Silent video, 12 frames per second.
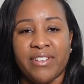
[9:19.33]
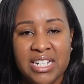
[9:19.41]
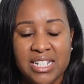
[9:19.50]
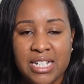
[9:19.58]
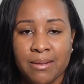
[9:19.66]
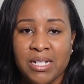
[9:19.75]

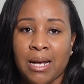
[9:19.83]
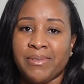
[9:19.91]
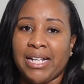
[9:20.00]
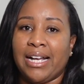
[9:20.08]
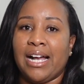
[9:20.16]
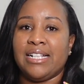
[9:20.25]
And sometimes,
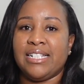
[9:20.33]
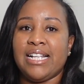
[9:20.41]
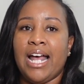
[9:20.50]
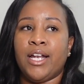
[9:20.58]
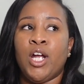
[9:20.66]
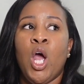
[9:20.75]
like I
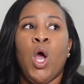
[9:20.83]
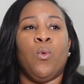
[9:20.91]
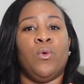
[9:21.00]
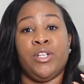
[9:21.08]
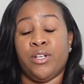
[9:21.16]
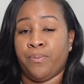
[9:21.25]
said,
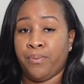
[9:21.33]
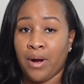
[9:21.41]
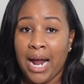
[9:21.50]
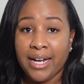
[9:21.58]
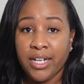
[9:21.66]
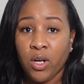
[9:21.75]
when you're
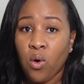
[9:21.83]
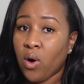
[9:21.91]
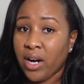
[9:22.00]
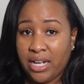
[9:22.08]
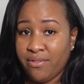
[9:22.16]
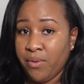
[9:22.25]
pregnant
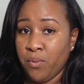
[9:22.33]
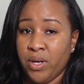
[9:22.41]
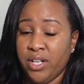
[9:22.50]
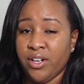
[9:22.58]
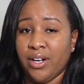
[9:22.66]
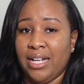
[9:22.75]
or even
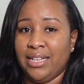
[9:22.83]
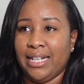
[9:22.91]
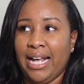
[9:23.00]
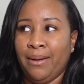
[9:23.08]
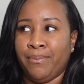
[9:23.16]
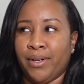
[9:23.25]
when you're in
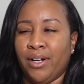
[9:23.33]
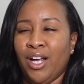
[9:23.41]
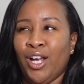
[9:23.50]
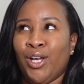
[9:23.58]
labor,